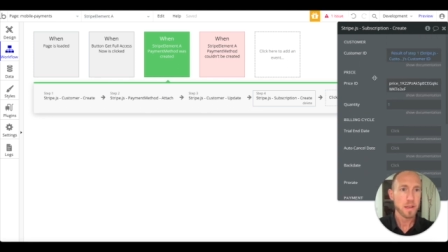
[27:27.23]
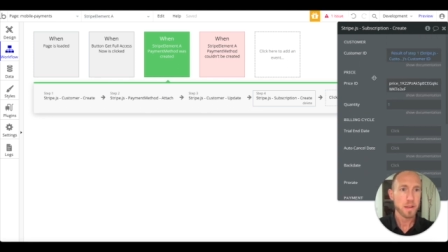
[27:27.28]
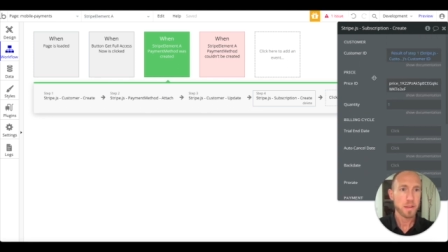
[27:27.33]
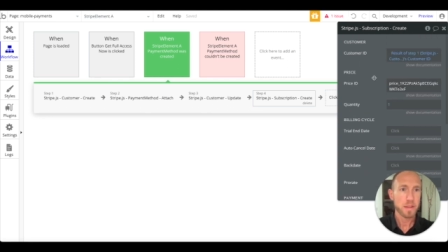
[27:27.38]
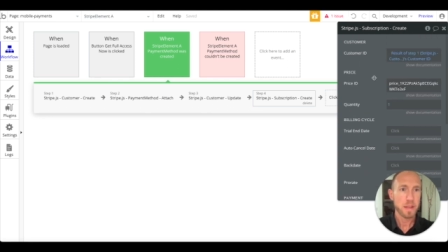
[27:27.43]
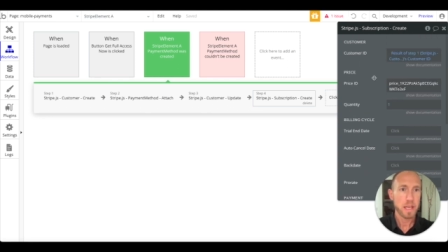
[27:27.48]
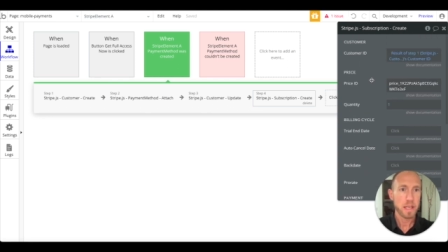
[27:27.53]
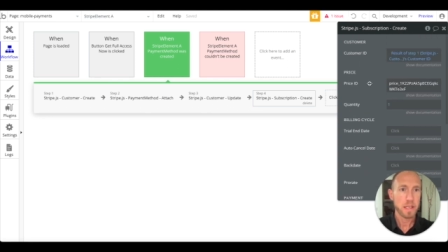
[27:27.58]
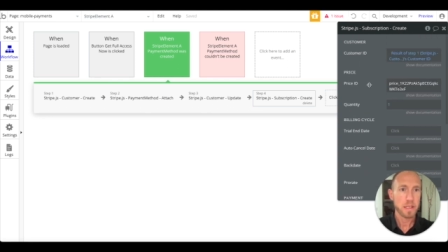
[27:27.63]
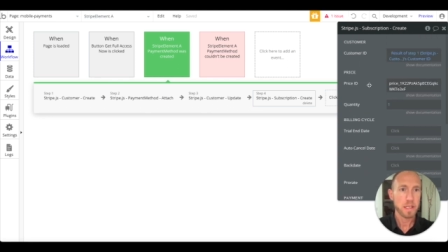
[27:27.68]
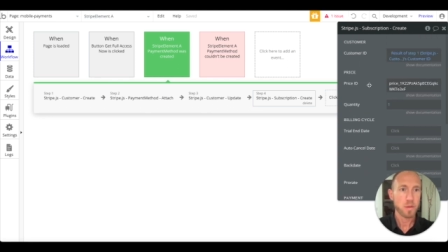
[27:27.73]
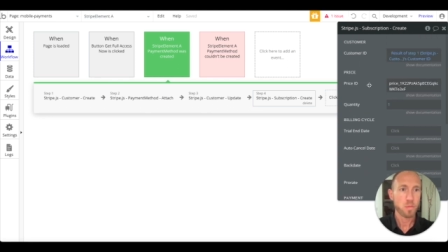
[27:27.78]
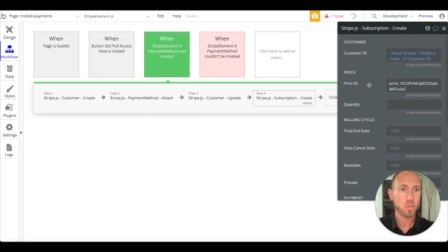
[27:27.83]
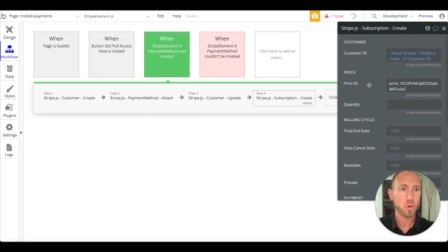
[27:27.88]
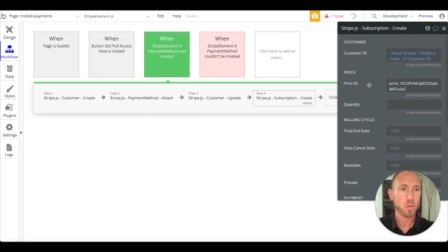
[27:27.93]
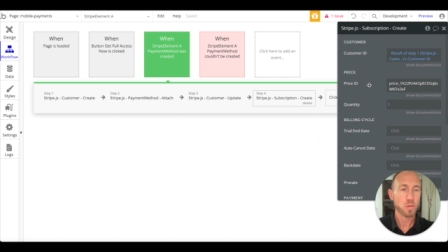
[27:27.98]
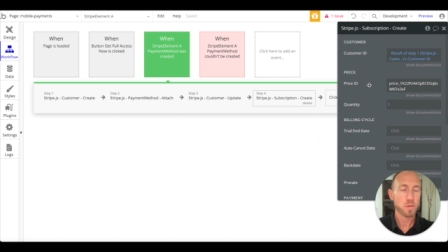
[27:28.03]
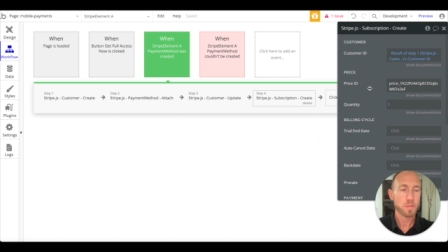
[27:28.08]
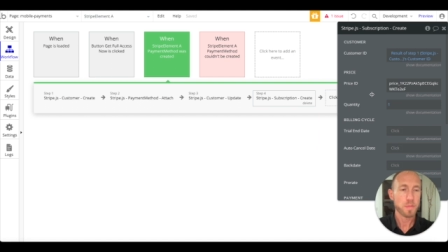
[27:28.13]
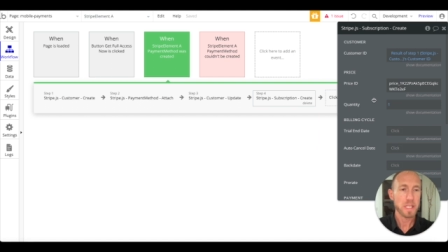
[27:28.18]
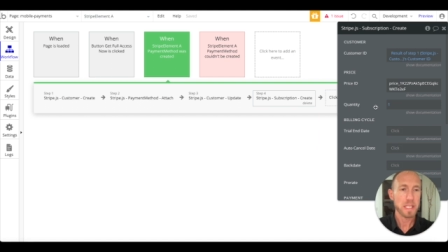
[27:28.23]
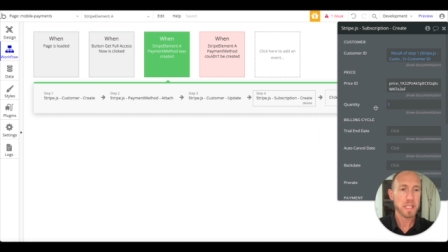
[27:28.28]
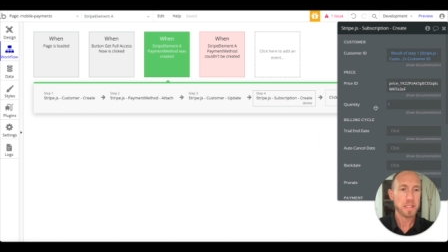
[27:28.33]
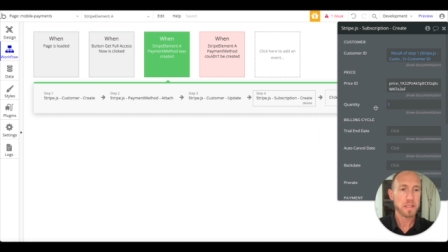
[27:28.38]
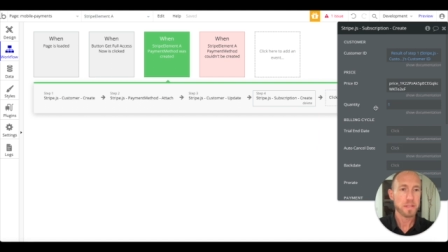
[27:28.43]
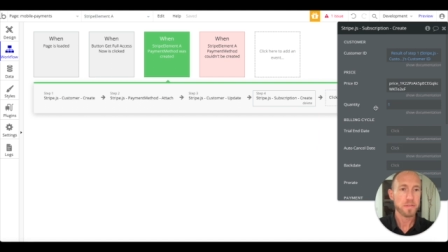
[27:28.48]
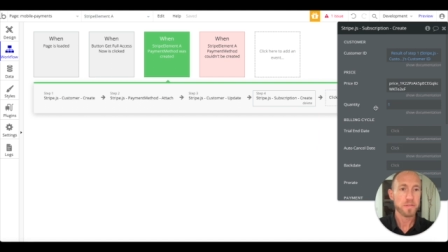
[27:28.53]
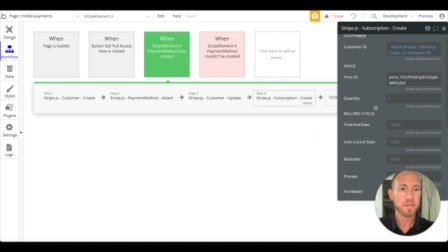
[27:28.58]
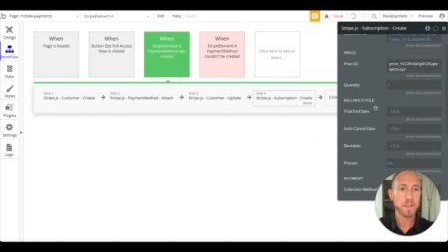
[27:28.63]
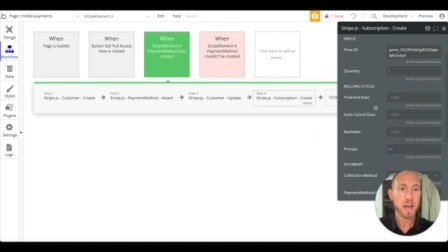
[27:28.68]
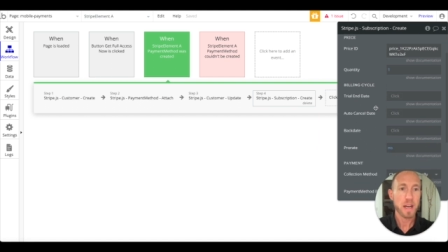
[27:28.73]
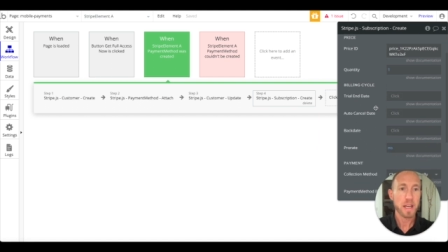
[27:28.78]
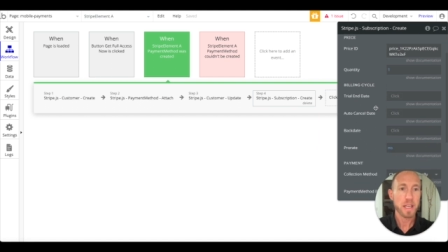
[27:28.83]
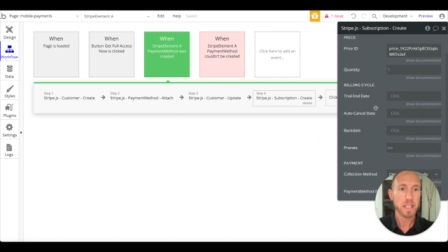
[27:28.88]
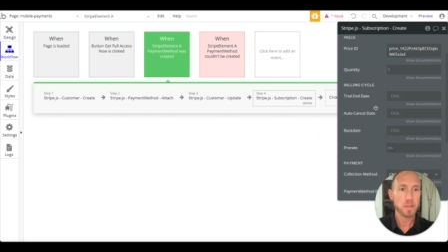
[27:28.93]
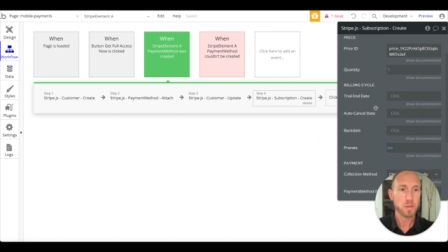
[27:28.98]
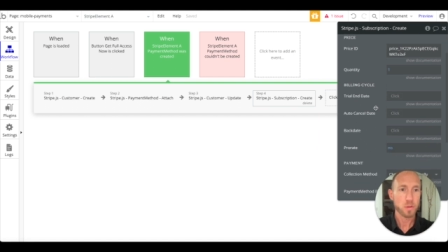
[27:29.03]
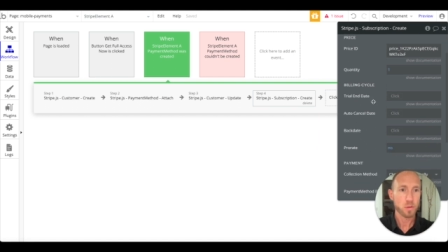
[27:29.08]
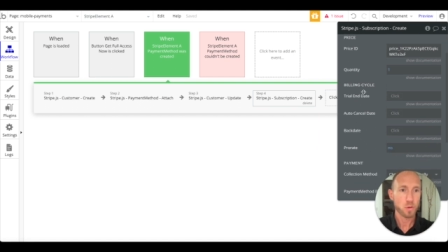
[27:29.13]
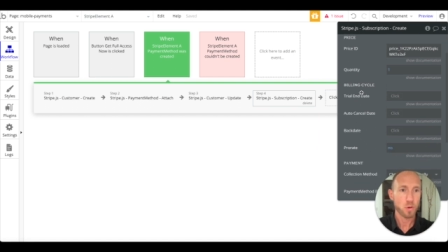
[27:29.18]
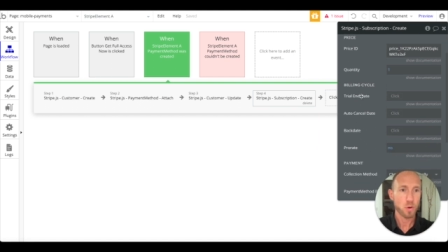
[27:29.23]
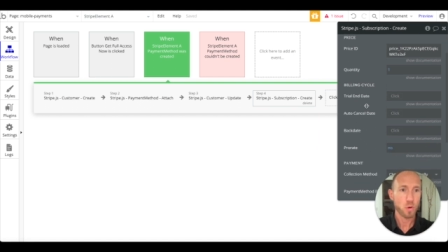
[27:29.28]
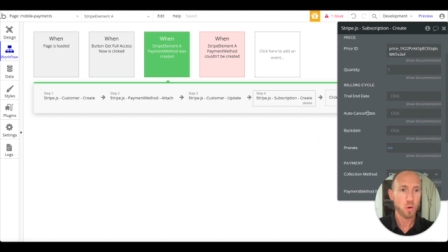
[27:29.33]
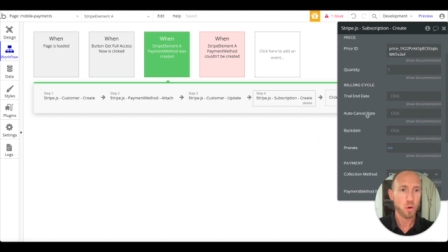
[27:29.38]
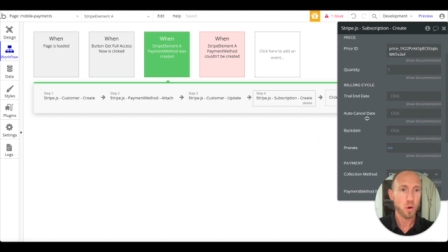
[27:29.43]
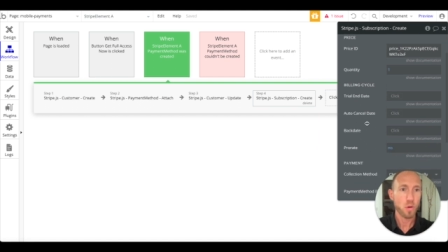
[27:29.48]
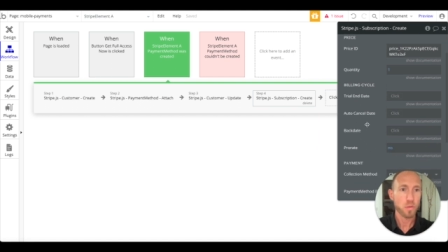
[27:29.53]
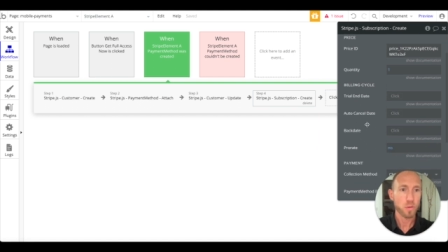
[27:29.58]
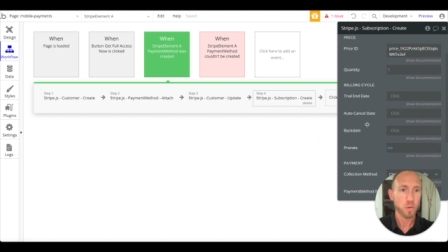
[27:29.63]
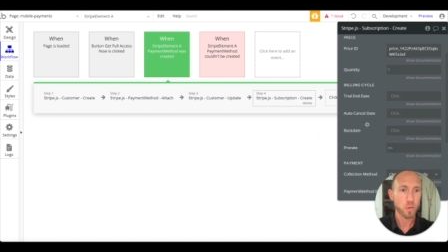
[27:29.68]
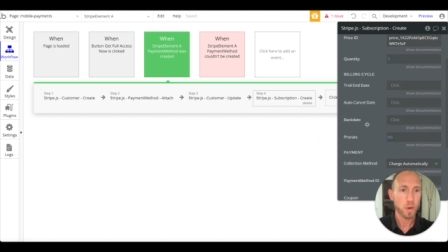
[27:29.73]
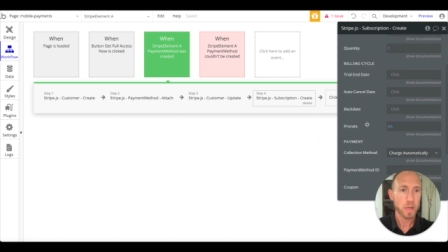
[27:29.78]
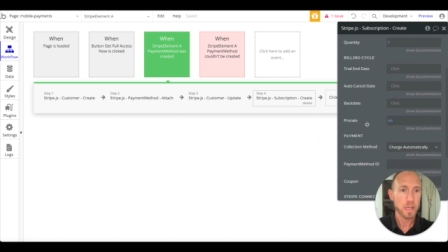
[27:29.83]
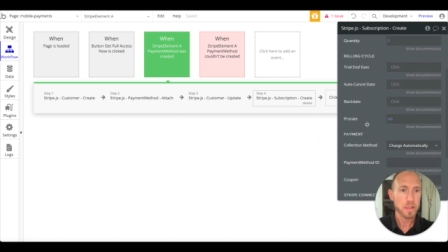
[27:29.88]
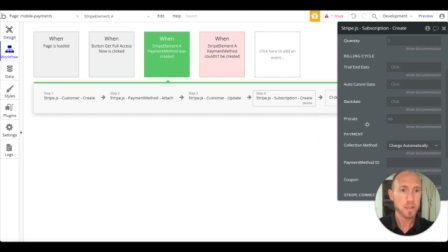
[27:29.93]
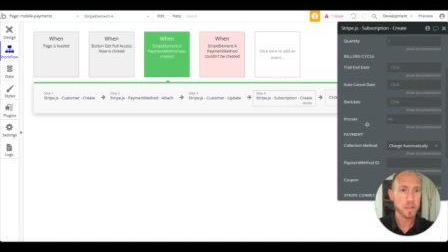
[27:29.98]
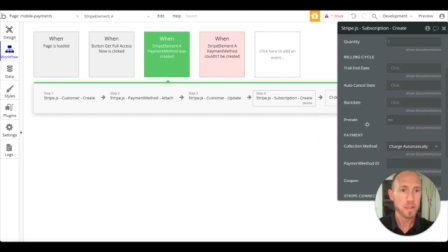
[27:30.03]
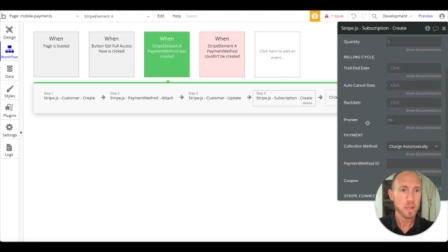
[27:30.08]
then it won't be defined or, or overwritten.